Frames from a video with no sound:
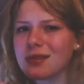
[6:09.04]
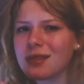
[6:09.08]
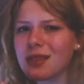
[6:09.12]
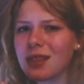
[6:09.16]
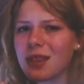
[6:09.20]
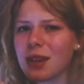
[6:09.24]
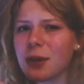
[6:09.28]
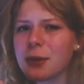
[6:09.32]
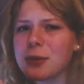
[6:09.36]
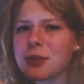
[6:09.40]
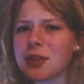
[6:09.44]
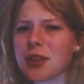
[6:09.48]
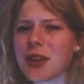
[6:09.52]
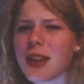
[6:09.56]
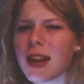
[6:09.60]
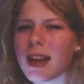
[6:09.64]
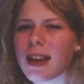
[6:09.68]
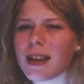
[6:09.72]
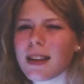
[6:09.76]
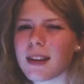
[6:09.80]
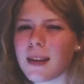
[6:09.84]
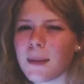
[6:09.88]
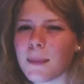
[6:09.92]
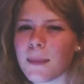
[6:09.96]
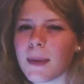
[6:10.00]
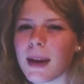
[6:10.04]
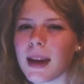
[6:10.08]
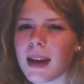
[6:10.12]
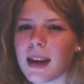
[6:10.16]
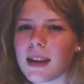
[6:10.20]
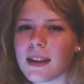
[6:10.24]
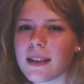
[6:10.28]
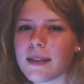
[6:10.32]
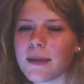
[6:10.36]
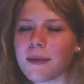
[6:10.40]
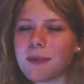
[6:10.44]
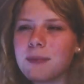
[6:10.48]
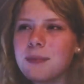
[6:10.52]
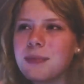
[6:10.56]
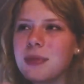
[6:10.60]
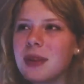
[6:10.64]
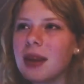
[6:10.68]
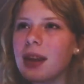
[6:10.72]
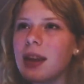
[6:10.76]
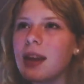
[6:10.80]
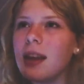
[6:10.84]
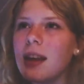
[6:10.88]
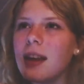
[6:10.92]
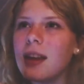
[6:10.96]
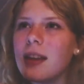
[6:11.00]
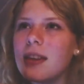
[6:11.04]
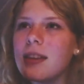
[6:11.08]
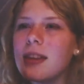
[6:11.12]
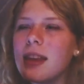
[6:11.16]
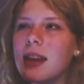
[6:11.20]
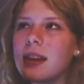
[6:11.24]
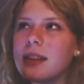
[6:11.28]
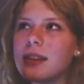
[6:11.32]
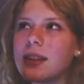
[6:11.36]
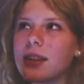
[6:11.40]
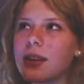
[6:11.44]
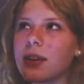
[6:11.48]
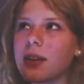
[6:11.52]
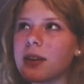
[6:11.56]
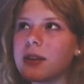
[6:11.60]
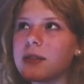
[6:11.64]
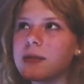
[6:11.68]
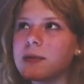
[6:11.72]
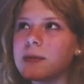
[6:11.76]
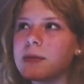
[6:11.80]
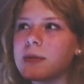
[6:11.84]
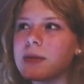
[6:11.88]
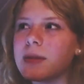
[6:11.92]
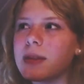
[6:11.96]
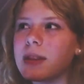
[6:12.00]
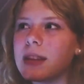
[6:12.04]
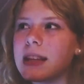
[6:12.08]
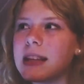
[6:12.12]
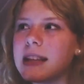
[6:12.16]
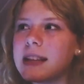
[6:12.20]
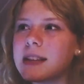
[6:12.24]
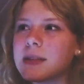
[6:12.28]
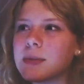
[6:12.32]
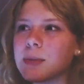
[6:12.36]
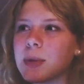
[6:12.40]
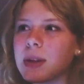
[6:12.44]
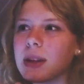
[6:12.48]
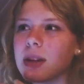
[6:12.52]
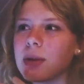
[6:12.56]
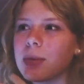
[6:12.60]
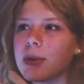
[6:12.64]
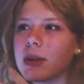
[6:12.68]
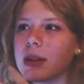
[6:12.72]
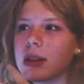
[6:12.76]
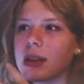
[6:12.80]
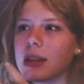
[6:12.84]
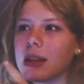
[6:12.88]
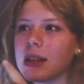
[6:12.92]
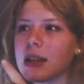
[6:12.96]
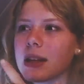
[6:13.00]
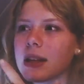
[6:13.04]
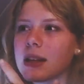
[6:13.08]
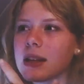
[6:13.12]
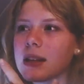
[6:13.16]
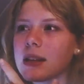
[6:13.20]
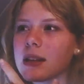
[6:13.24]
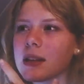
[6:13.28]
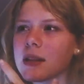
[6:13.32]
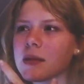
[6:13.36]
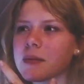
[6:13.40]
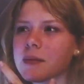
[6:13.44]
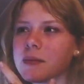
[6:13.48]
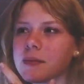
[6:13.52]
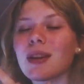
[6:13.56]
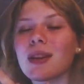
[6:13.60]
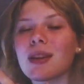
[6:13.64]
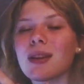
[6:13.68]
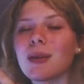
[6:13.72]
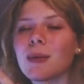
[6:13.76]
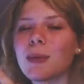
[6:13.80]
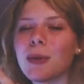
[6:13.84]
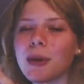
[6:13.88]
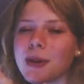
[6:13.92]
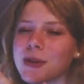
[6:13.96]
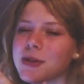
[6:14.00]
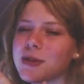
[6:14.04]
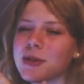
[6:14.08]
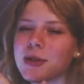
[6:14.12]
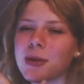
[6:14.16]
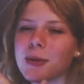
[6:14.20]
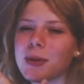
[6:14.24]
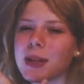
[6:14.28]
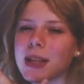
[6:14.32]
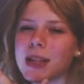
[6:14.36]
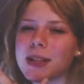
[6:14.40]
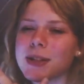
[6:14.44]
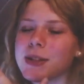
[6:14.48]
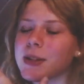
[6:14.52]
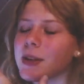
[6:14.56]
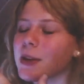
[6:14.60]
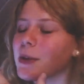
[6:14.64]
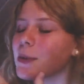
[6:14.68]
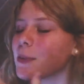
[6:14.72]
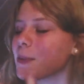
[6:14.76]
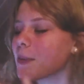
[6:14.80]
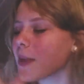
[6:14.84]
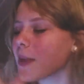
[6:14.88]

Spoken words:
Those are like the main. Then there are these really, really like words you don't need to know.